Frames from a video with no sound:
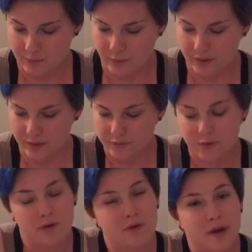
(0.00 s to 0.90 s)
Weird
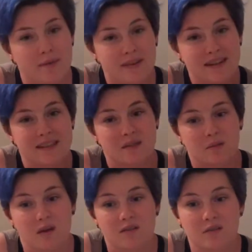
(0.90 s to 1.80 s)
food
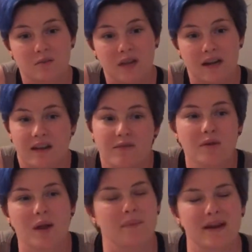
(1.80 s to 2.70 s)
cravings also was kind of,
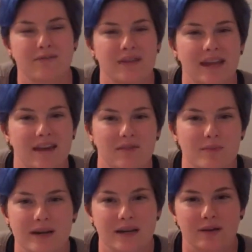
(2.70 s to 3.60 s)
I feel like
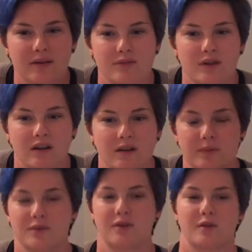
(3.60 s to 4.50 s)
everybody craves
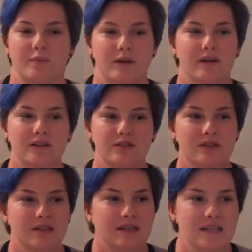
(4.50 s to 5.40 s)
chocolate when you're on your period. It's
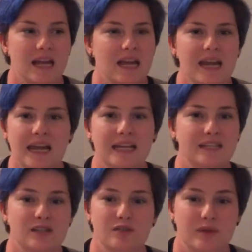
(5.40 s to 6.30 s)
just because
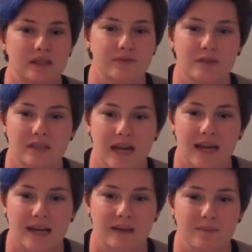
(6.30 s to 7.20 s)
it's a stressful
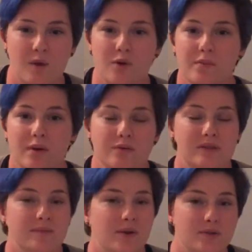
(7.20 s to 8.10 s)
time, hormones,
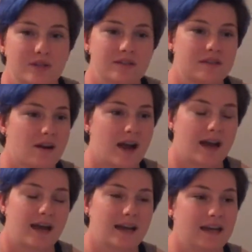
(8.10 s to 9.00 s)
emotions are
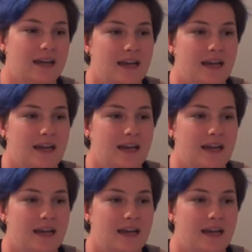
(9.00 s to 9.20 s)
high.